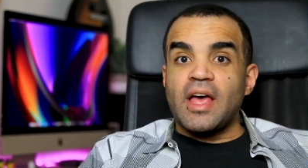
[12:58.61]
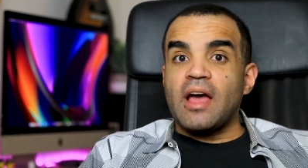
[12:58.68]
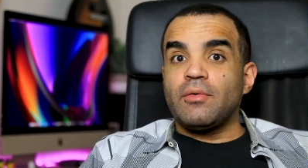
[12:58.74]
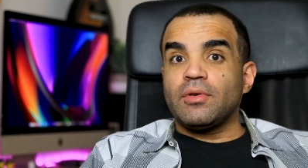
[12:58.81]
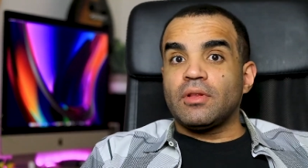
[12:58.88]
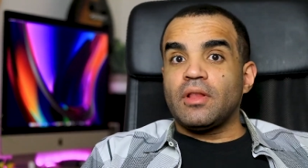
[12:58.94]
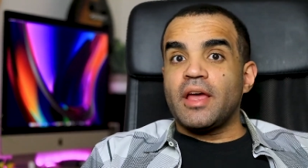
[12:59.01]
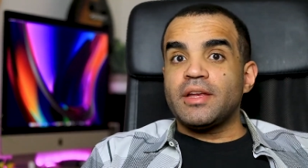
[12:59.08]
I
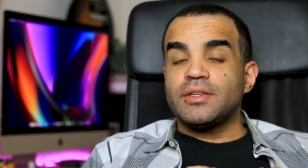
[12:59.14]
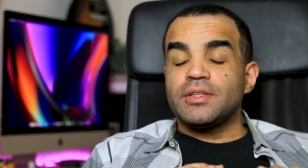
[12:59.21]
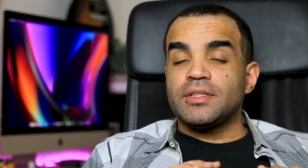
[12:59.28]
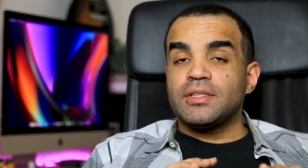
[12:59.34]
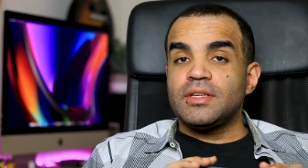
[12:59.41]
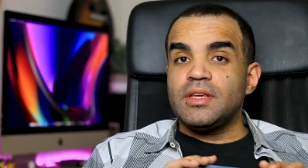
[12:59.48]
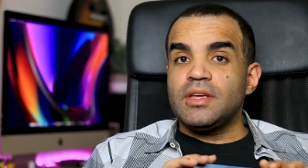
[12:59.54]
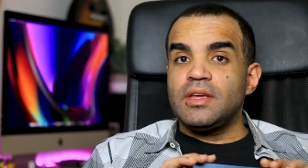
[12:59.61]
would like to
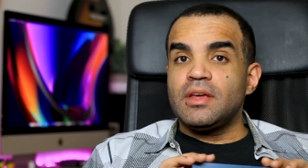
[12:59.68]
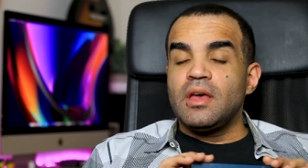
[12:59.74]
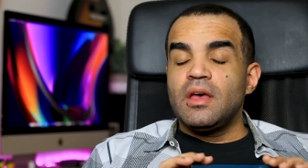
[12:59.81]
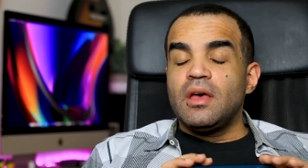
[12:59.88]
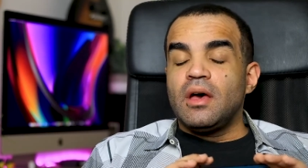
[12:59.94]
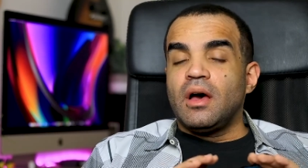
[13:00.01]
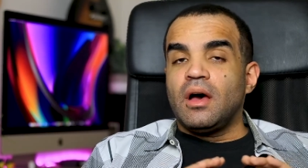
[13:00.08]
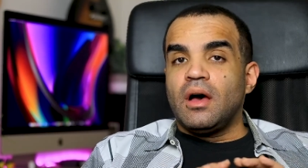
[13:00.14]
see
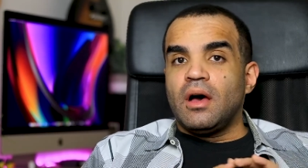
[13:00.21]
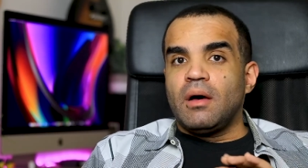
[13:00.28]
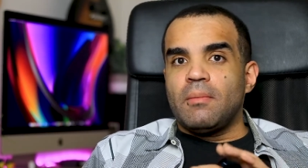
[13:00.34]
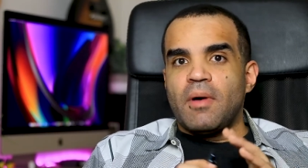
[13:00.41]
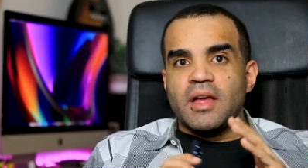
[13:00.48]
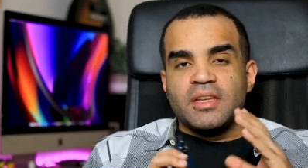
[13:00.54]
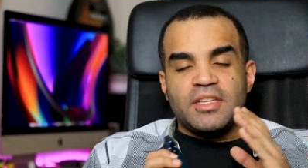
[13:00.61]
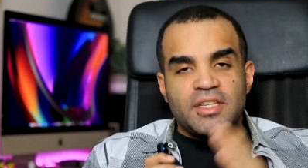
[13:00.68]

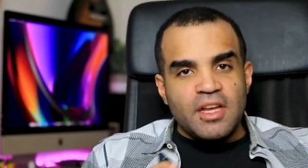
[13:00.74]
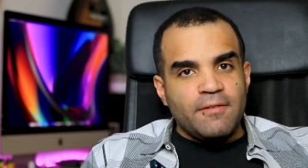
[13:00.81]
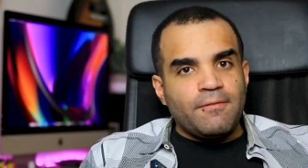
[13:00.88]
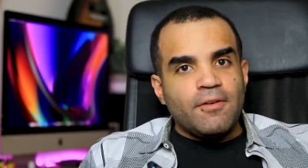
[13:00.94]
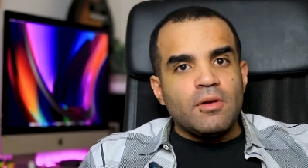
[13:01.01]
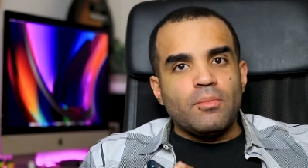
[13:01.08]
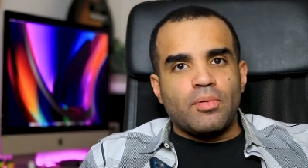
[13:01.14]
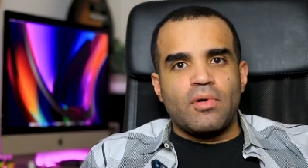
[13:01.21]
a
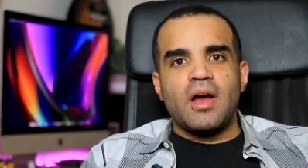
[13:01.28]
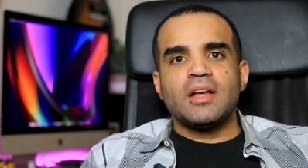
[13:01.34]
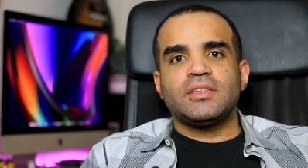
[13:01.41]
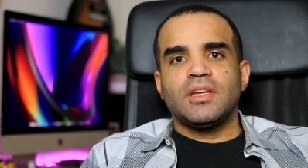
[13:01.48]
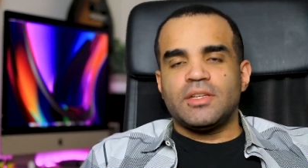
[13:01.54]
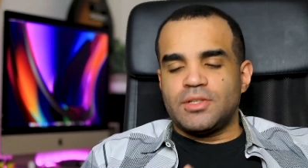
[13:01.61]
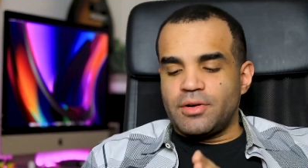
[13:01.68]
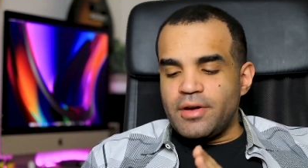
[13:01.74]
different
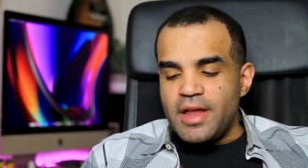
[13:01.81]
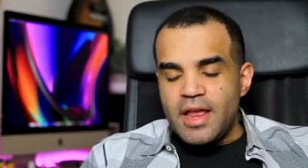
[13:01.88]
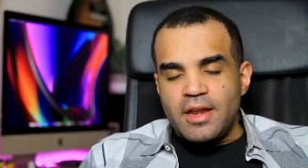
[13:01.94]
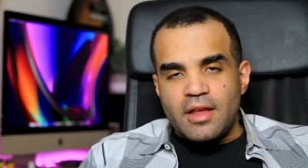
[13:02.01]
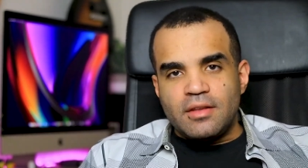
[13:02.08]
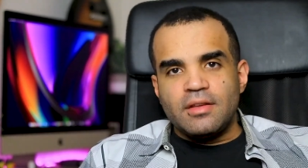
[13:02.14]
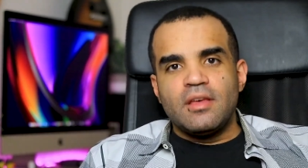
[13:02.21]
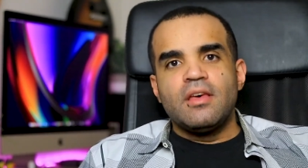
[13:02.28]
processor in
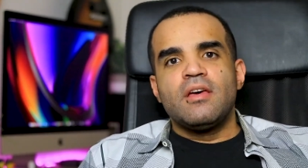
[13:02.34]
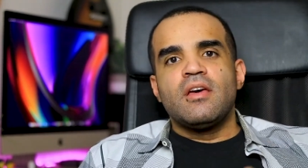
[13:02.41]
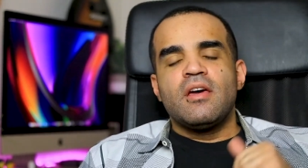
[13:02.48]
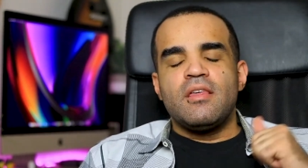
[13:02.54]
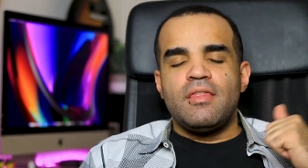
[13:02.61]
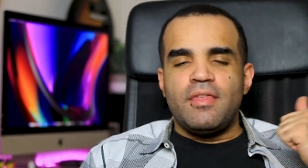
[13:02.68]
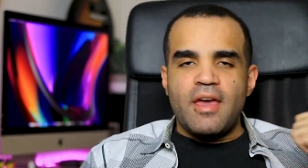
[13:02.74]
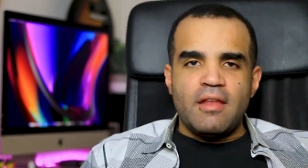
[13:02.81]
it
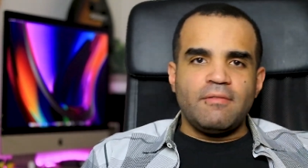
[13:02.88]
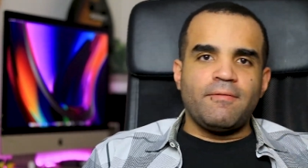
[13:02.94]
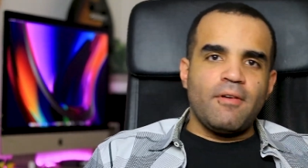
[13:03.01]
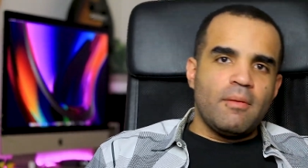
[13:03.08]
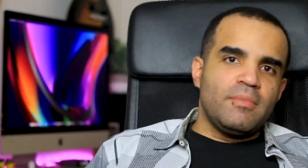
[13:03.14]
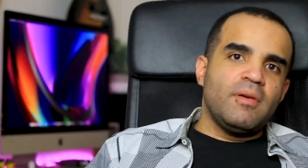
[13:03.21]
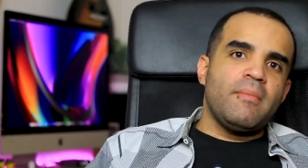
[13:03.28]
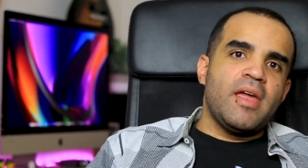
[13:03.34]
than
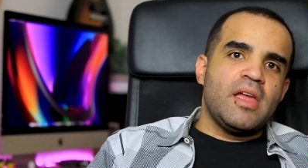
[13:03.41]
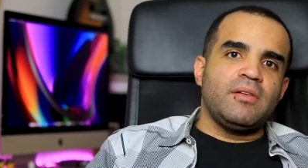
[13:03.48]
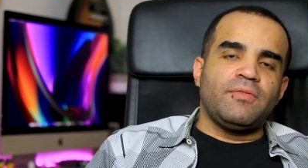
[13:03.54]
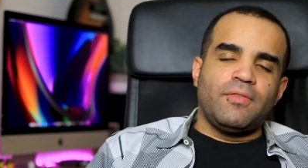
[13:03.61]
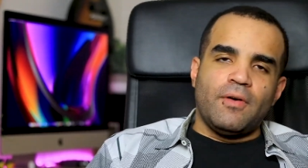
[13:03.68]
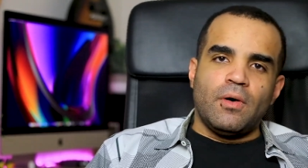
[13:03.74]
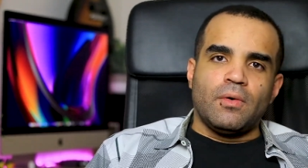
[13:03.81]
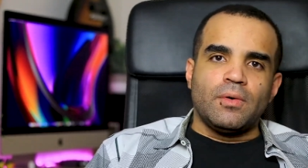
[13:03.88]
from the main
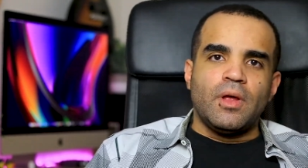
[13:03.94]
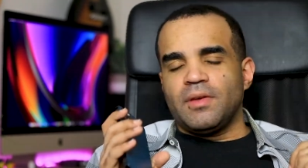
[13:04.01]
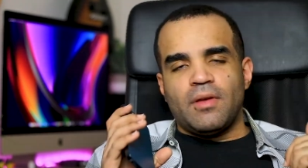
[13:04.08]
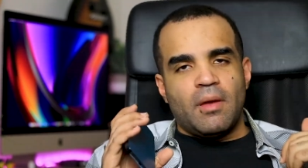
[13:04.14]
phone.